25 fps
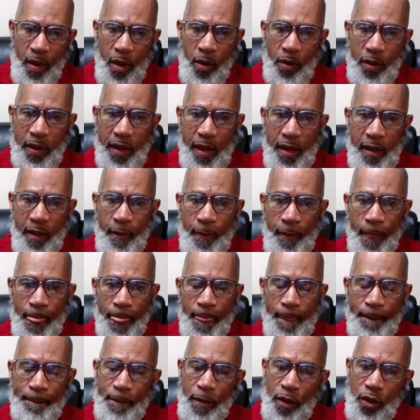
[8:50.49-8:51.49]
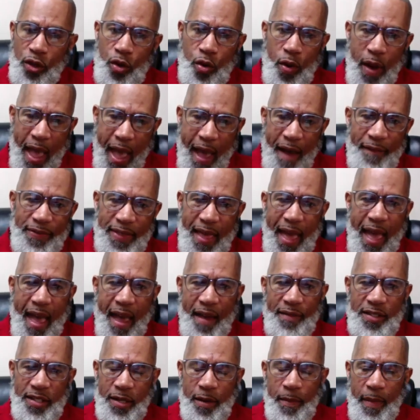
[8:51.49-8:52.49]
Okay? You have to
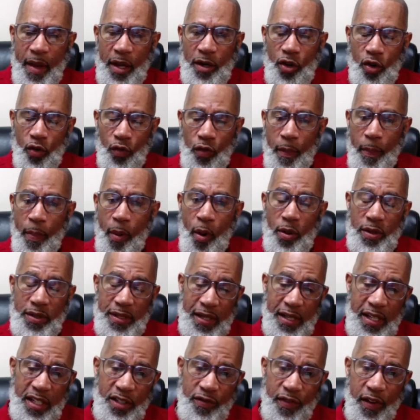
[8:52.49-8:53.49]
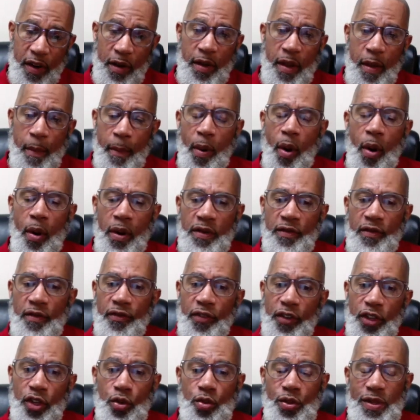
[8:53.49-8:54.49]
have some medical reports, and it's very important
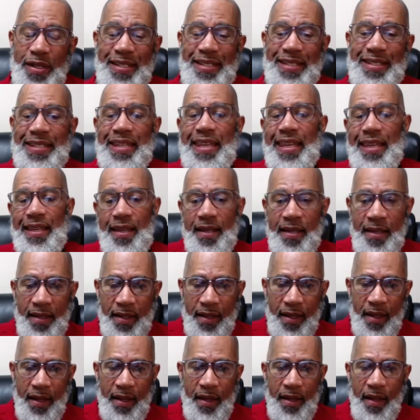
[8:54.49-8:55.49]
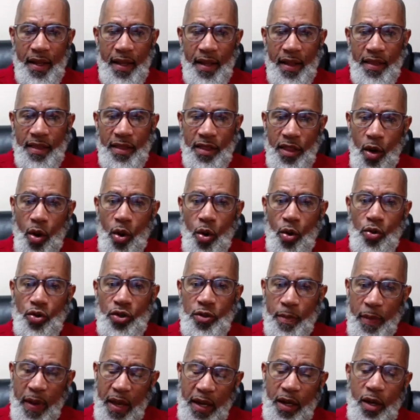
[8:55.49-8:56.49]
for you to seek
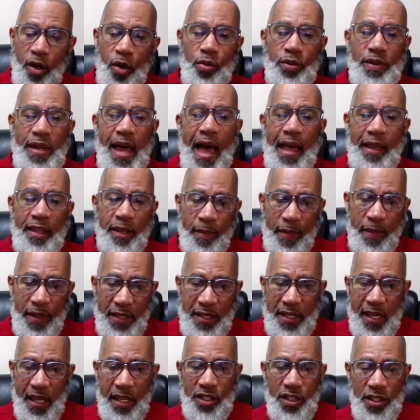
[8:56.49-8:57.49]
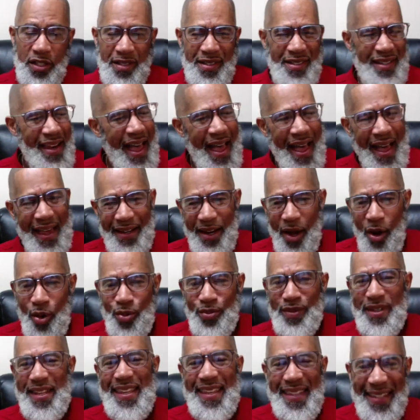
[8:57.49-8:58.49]
those medical documentations. Now, I
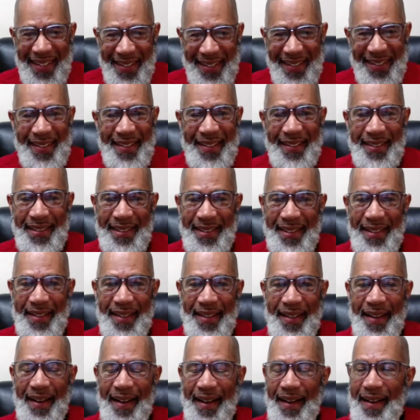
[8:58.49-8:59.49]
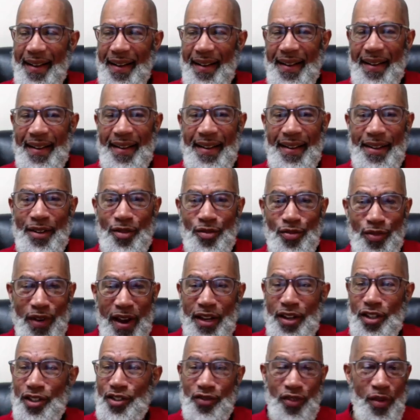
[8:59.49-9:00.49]
don't need
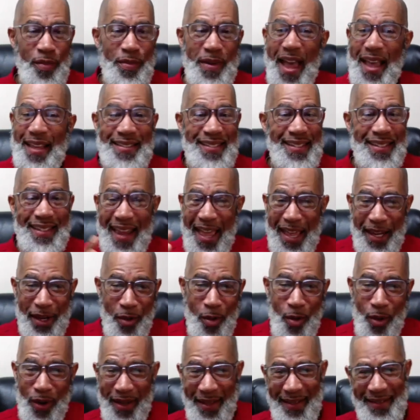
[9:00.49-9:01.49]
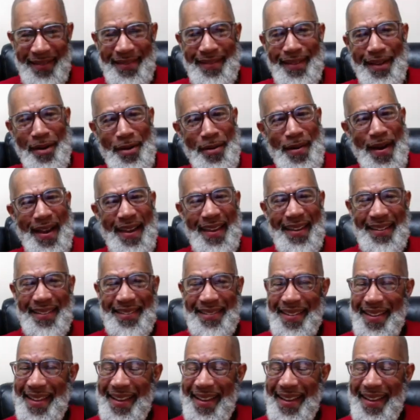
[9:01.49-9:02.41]
records from 1981. All right.